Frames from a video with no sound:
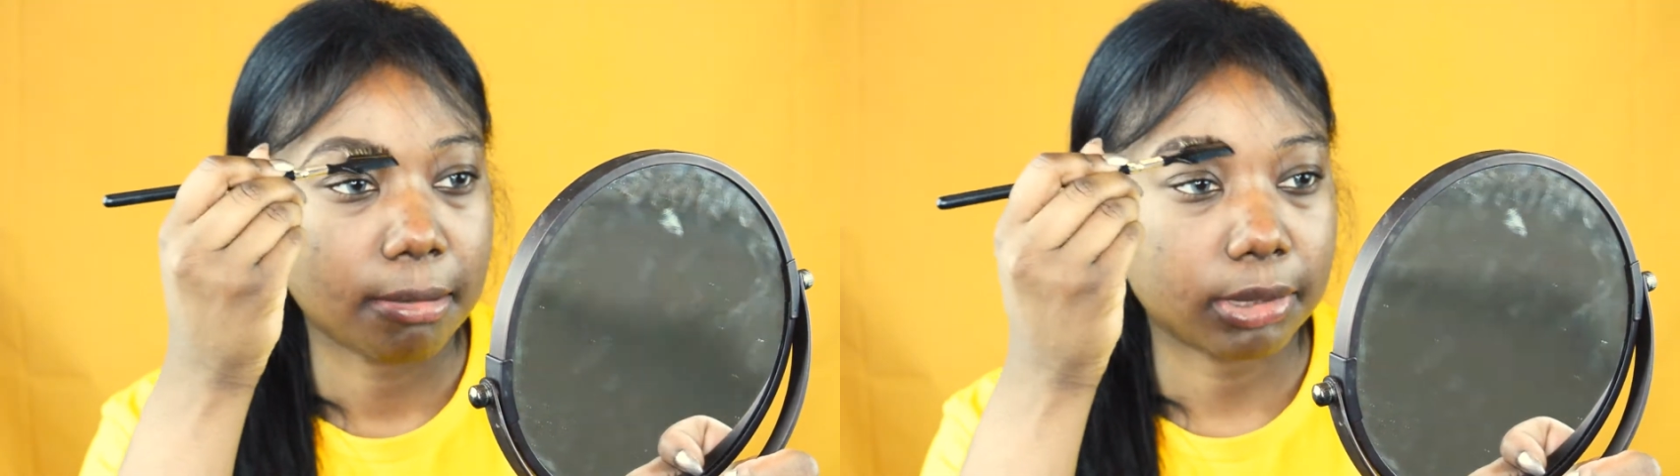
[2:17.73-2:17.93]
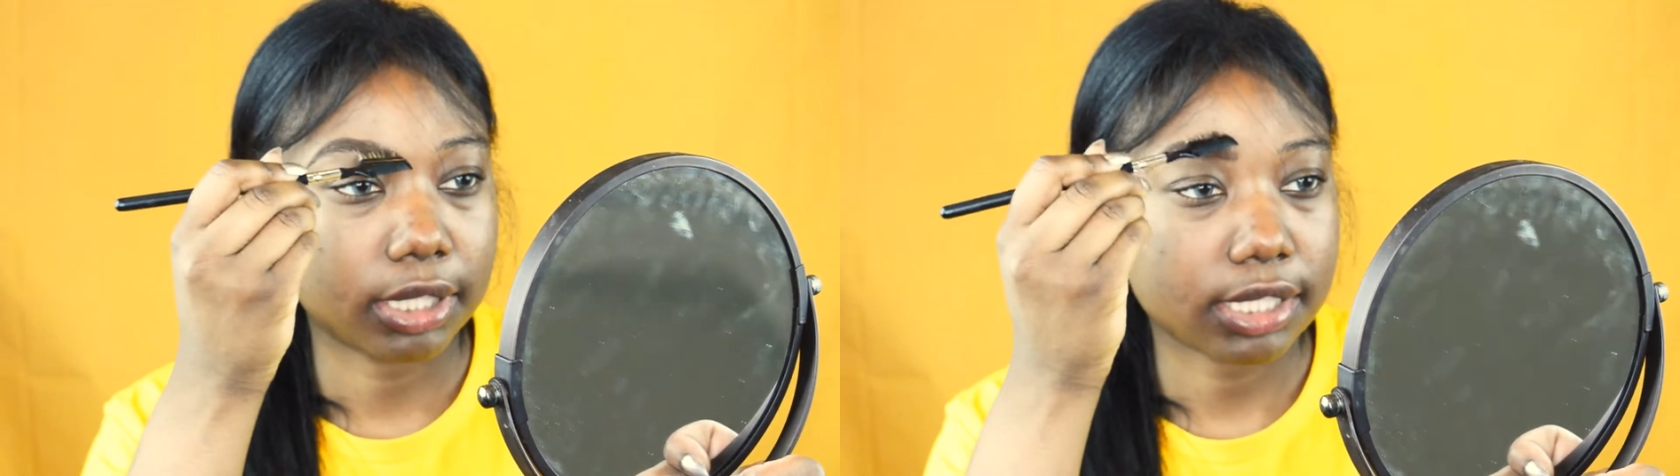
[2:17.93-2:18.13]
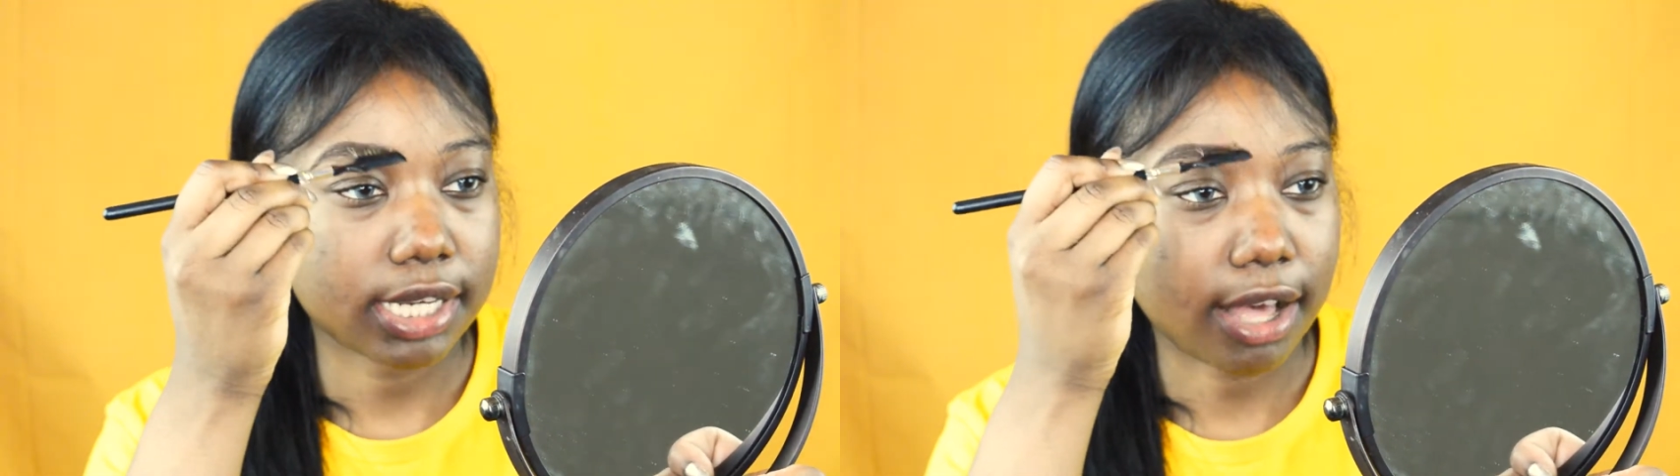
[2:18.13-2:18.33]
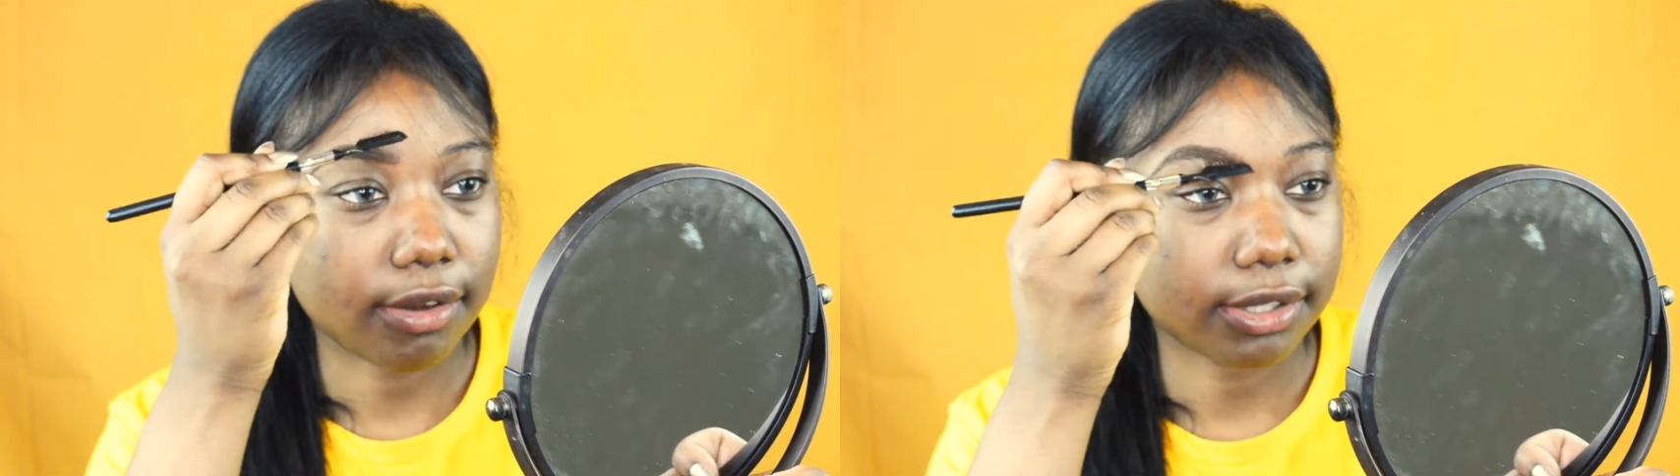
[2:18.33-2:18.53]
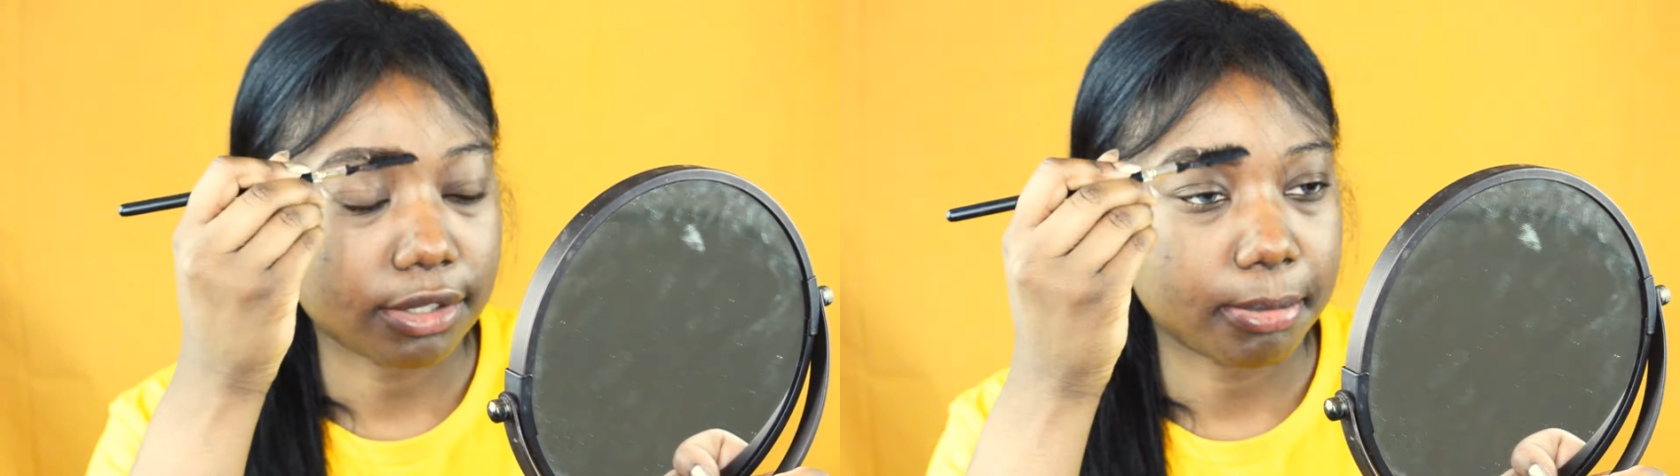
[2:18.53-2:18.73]
blend it
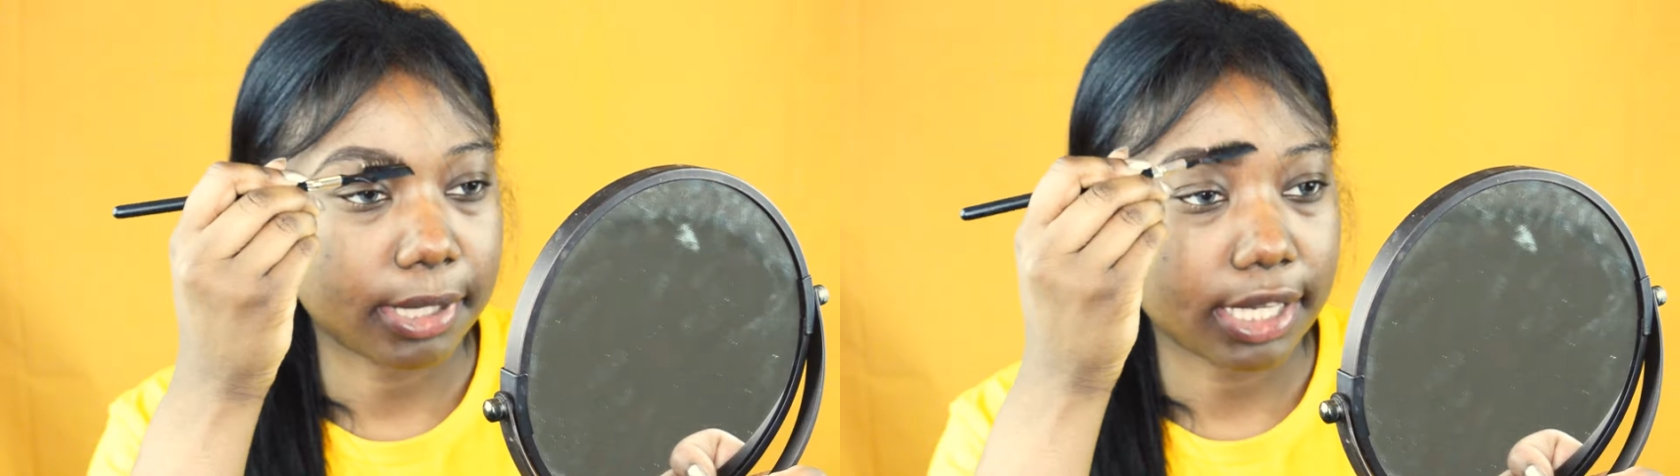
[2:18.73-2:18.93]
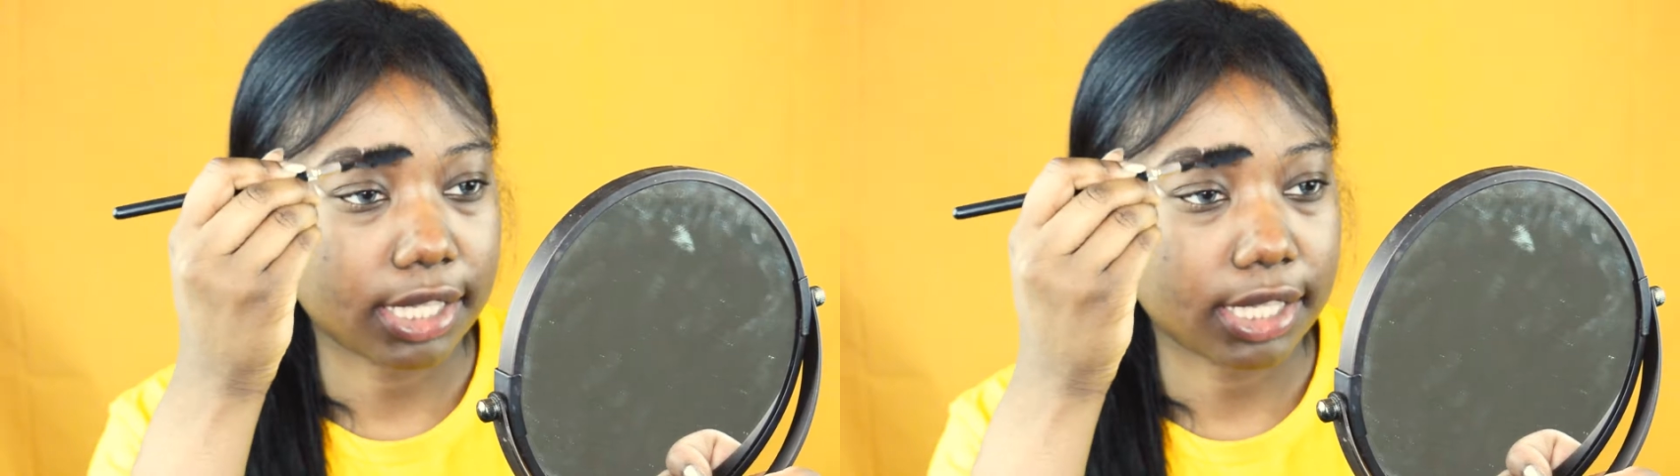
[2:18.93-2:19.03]
out a little bit,